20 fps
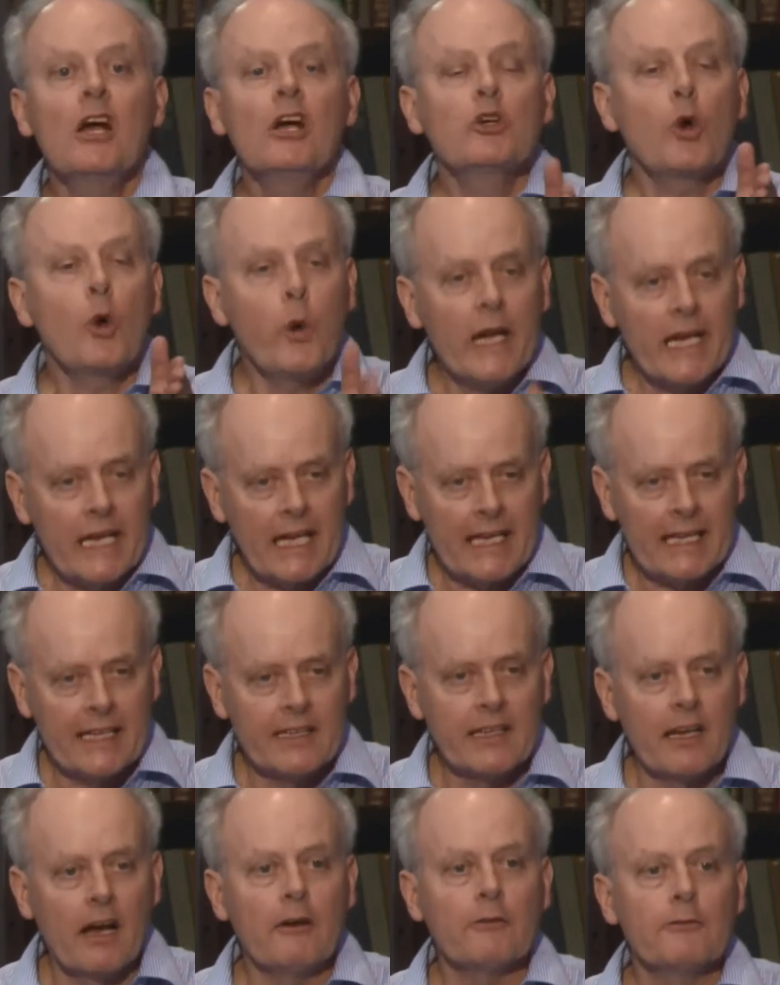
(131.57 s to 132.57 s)
quickly
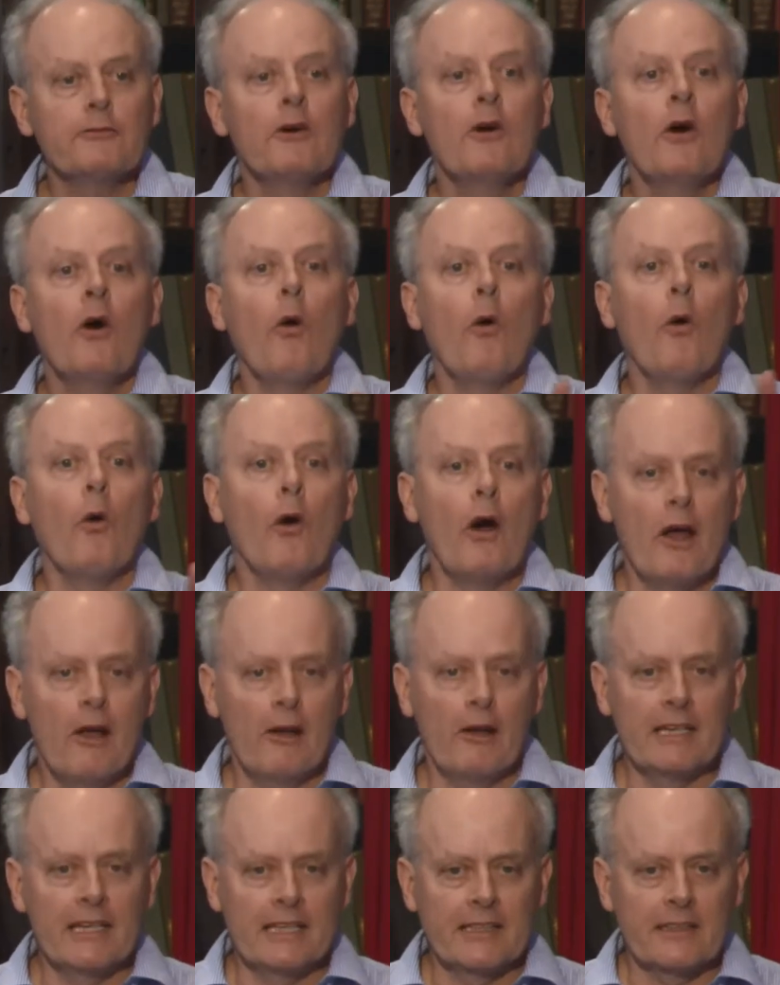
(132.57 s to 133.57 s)
enough or
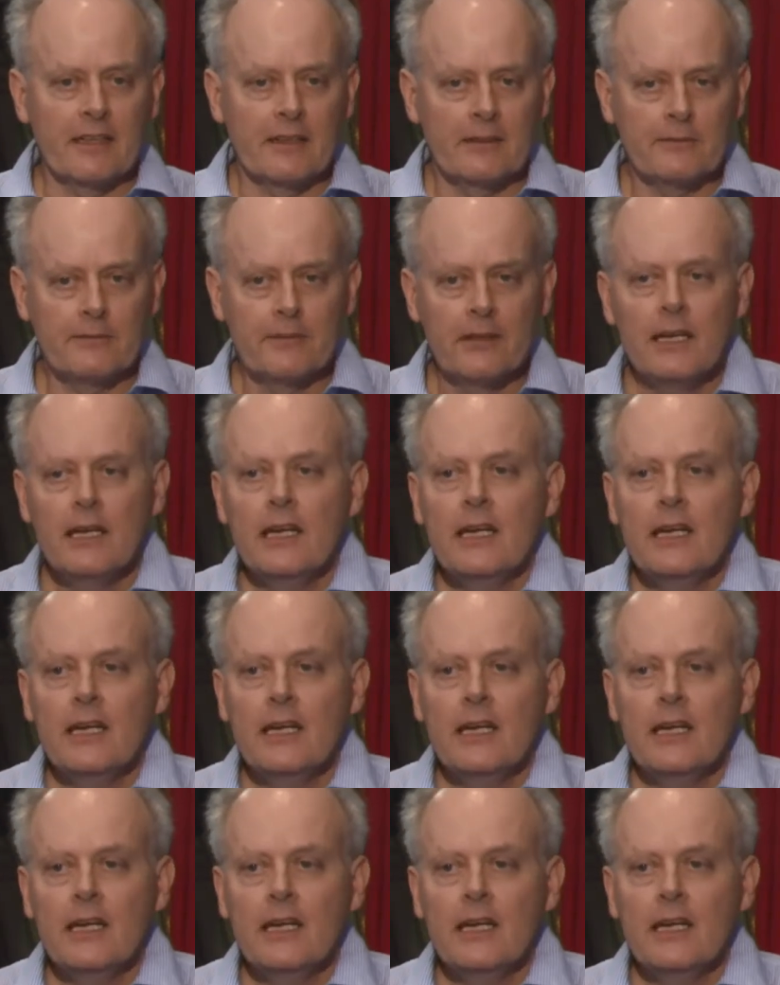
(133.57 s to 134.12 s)
early enough.